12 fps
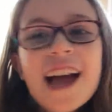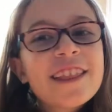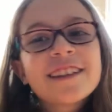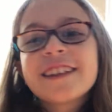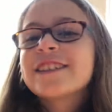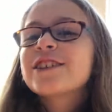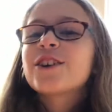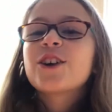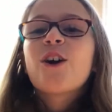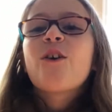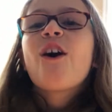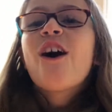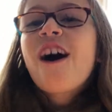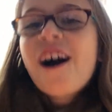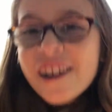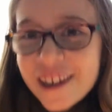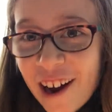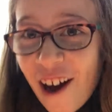The list could go
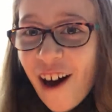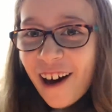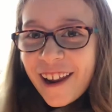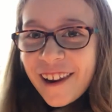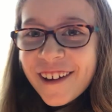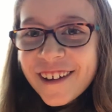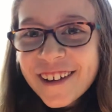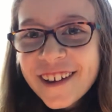on and on.